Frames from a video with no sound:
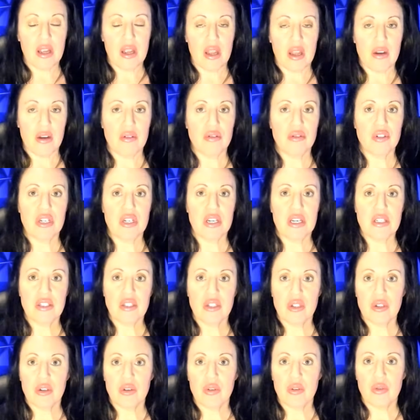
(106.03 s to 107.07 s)
energy
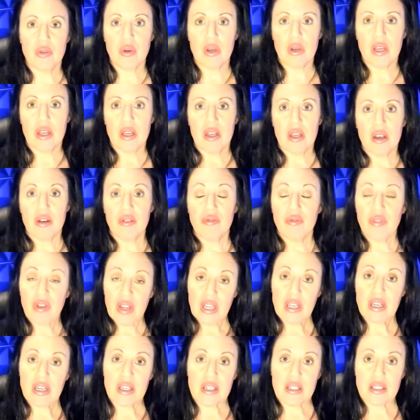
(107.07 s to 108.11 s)
to
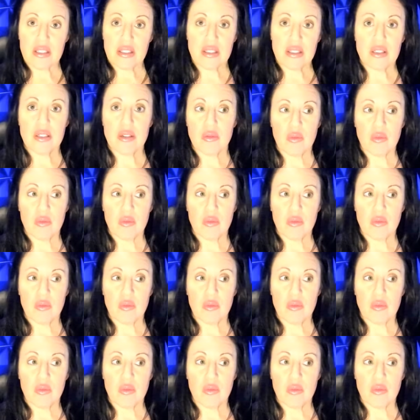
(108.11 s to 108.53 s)
Venus,